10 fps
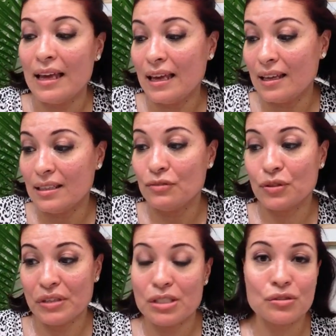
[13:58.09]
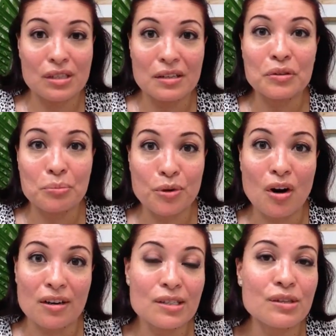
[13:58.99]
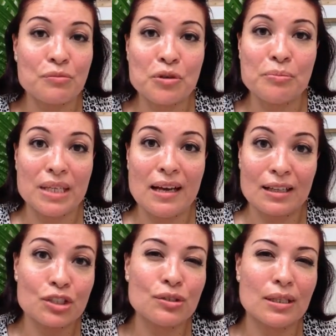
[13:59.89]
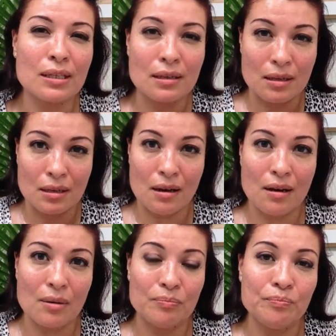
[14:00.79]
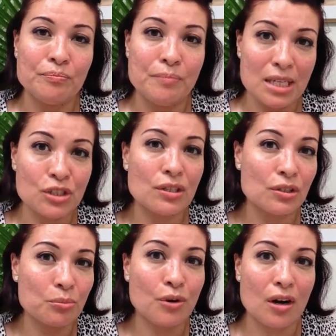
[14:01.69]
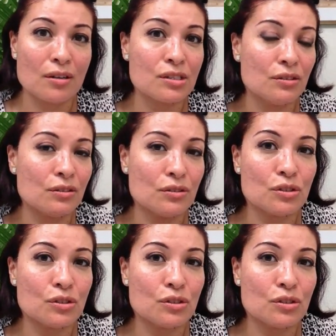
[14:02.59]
and if you're interested in the products, I will be actually mentioning the products in the